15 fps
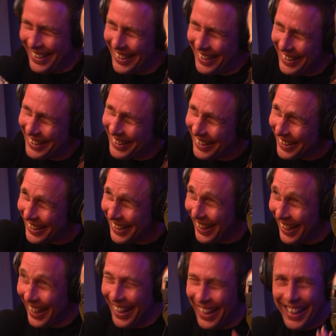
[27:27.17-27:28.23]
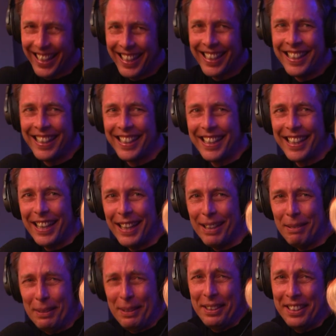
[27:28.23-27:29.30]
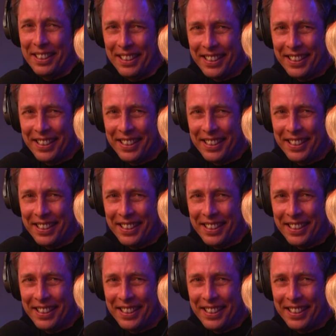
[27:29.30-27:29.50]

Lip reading: We have. But I make